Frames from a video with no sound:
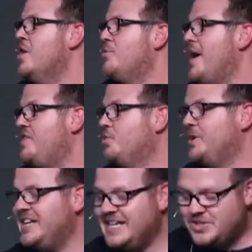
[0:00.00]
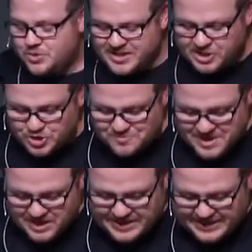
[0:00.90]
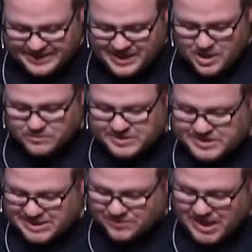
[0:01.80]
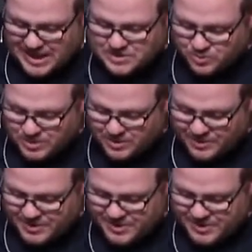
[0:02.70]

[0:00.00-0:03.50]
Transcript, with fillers: Rather, we need to, in humility, receive God's word.